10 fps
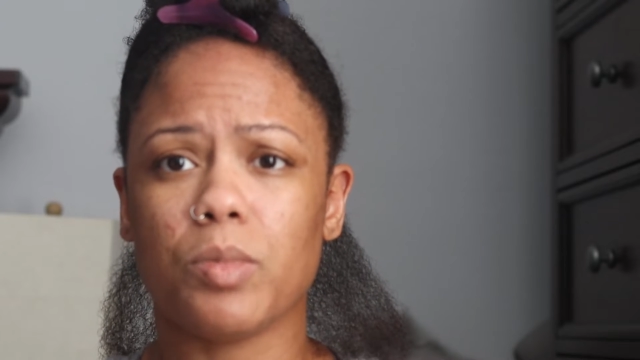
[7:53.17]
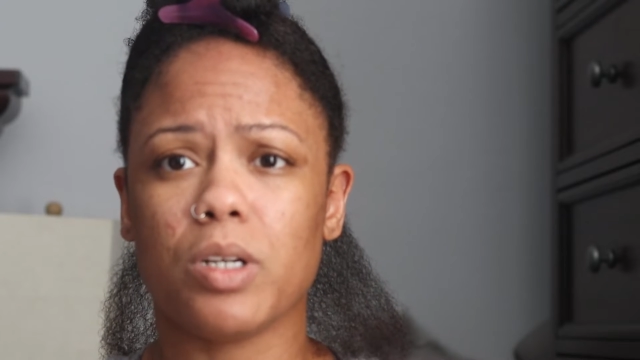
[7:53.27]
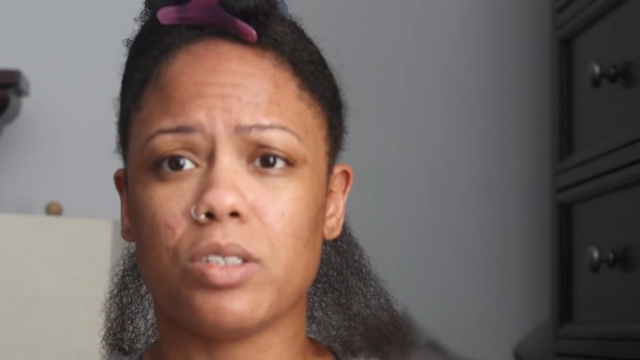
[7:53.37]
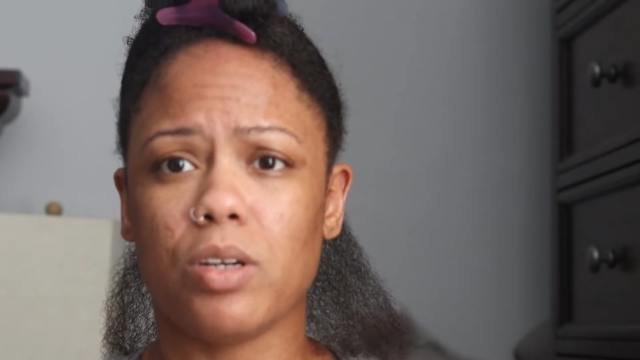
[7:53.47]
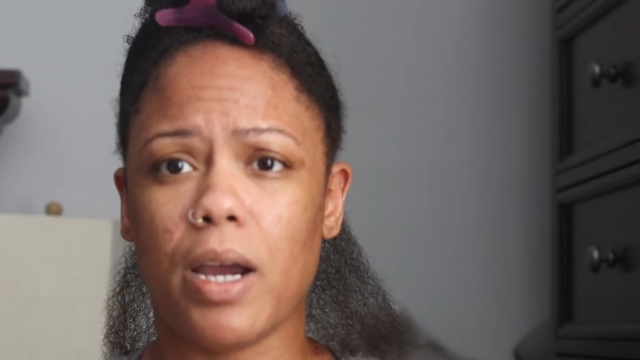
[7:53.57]
I'm
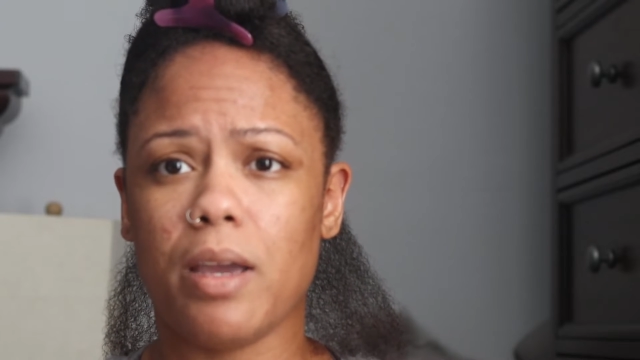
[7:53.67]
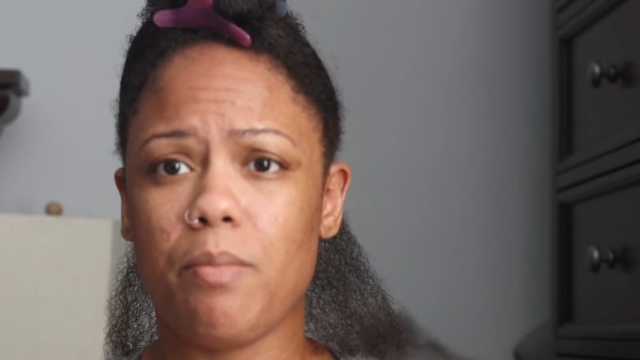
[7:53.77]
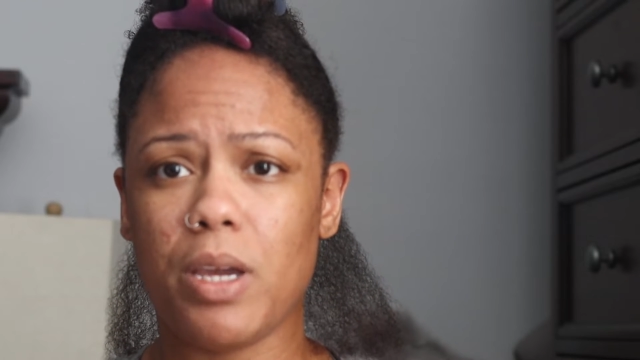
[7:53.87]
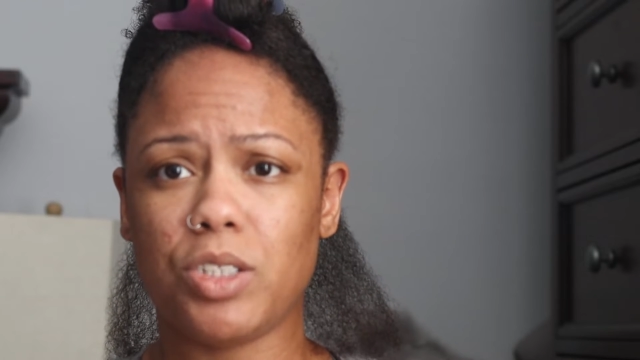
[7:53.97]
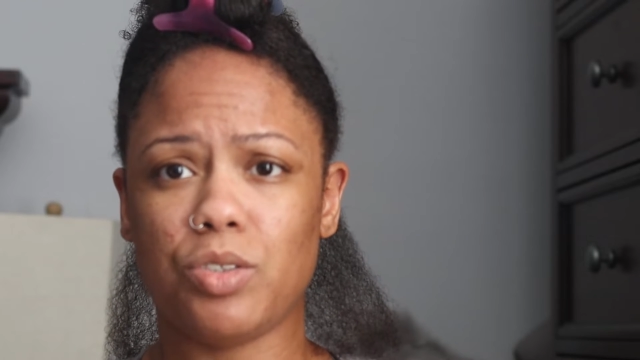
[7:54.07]
going to try
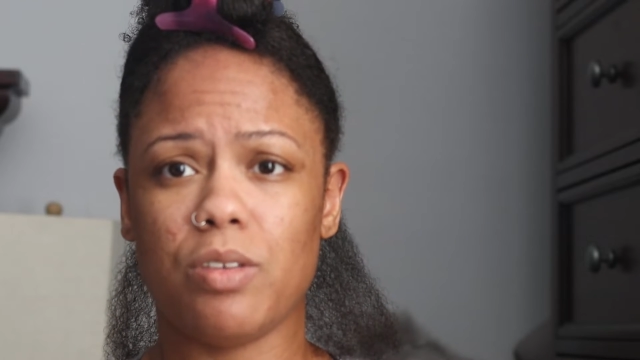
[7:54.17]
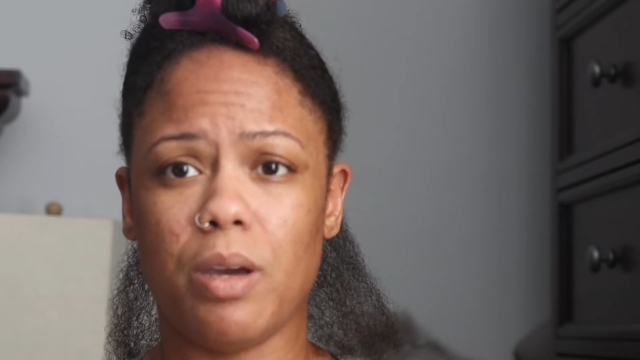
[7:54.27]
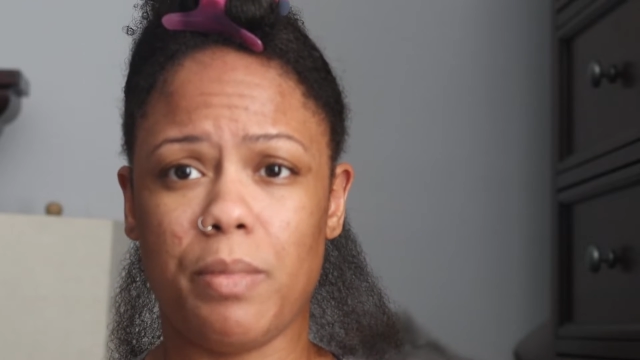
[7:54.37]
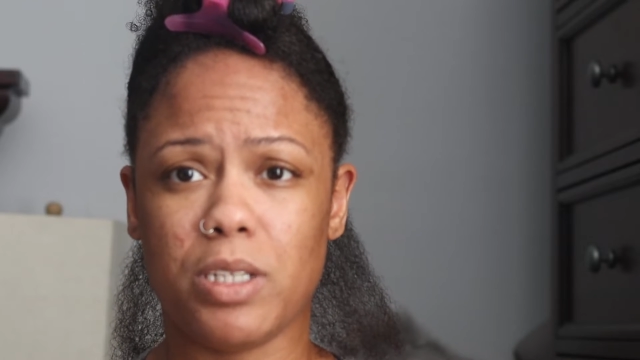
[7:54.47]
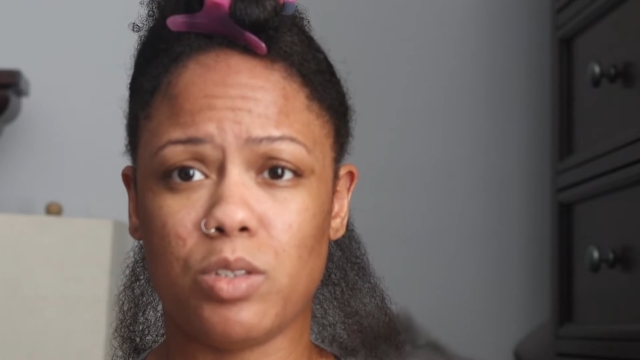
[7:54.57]
and make sure
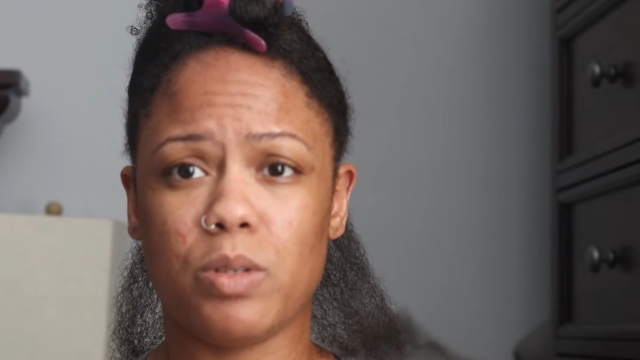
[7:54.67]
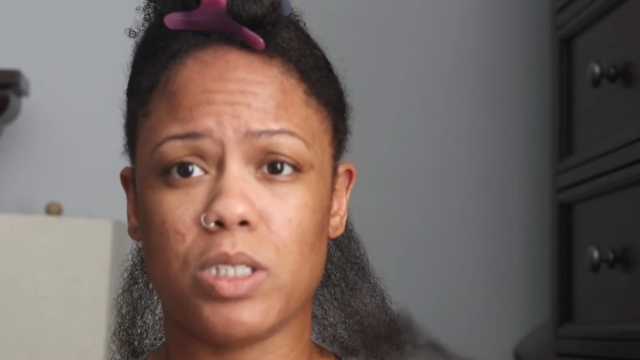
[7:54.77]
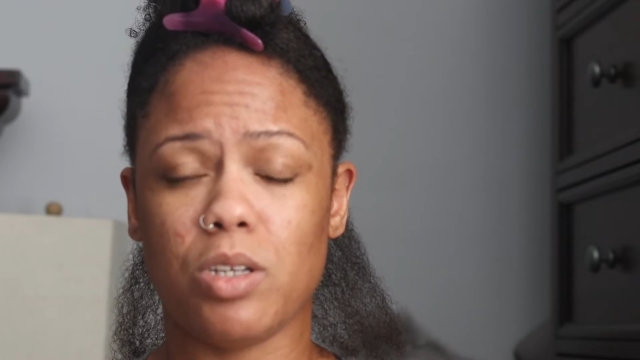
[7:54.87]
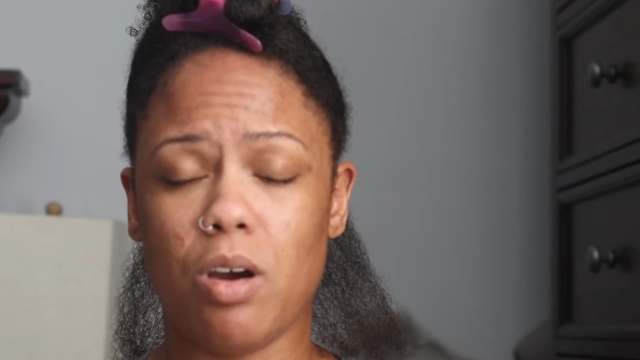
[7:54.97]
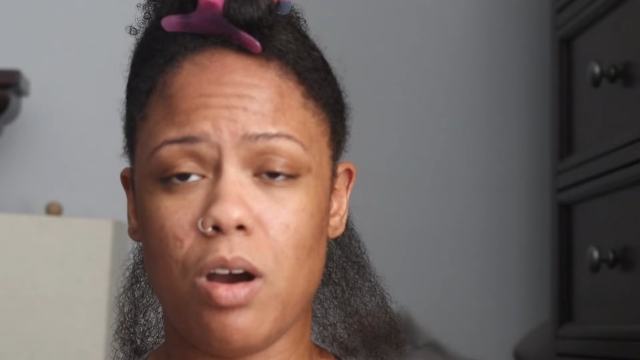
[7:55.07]
that my
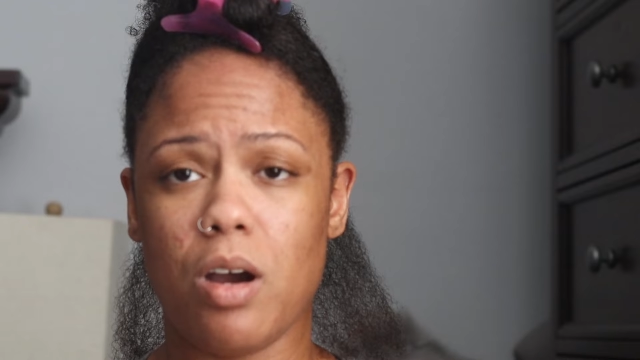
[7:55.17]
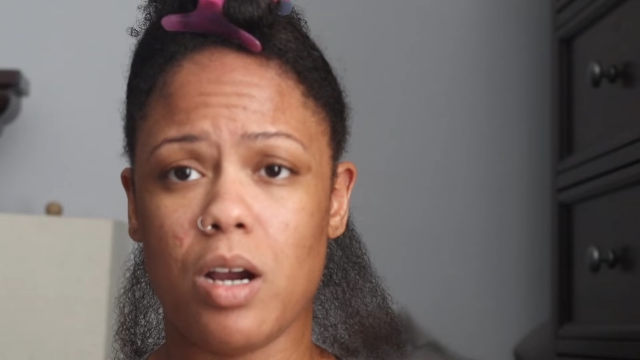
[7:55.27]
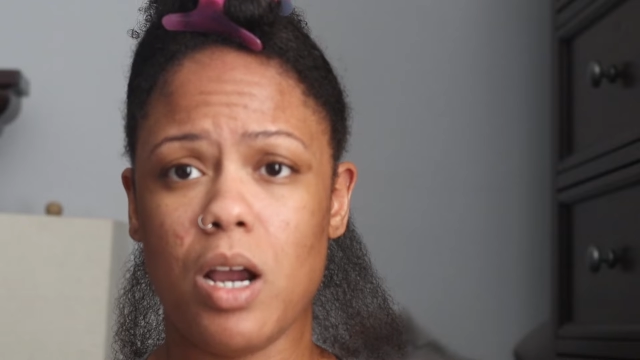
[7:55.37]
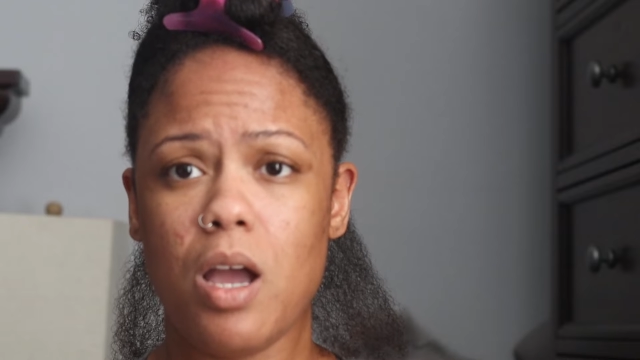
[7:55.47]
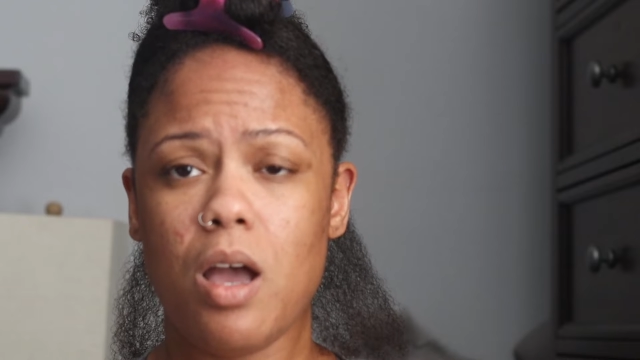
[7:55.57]
twists
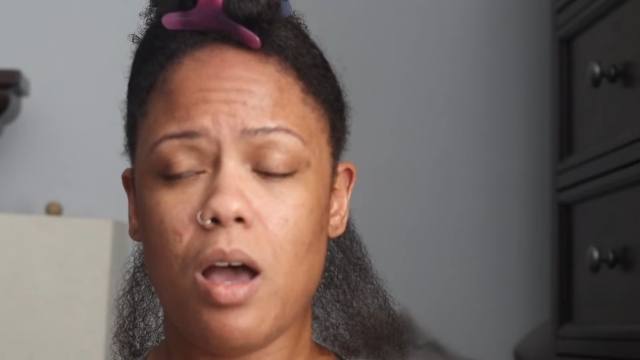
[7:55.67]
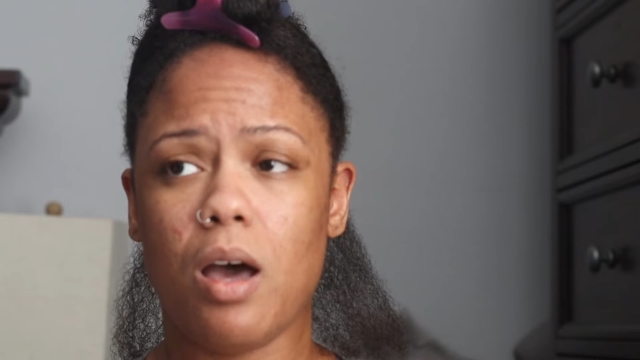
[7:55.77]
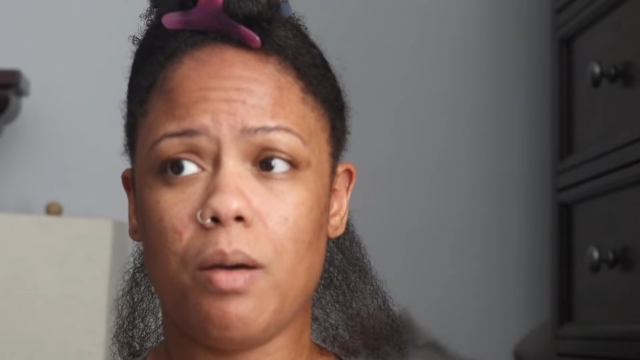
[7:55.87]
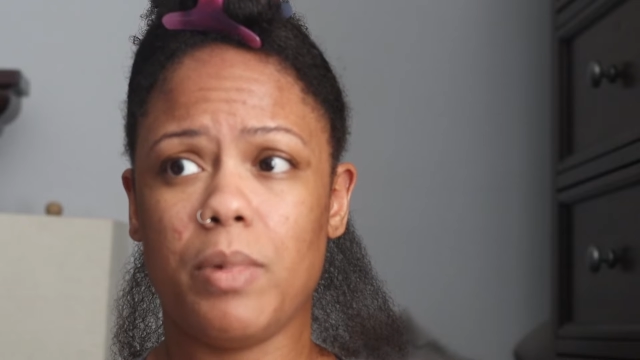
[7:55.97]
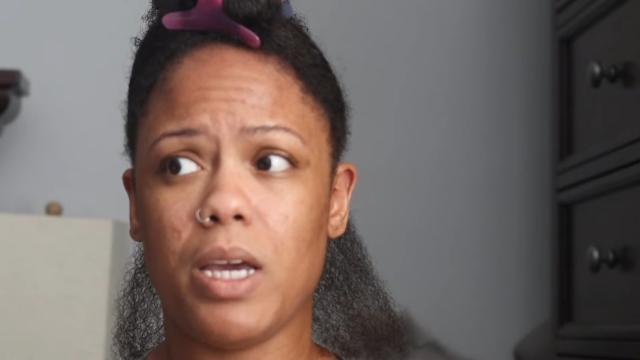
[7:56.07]
are
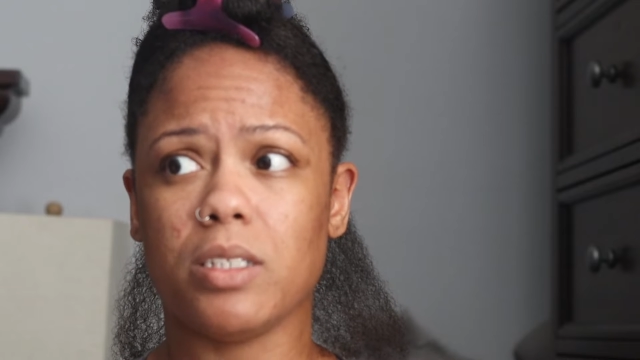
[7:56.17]
um,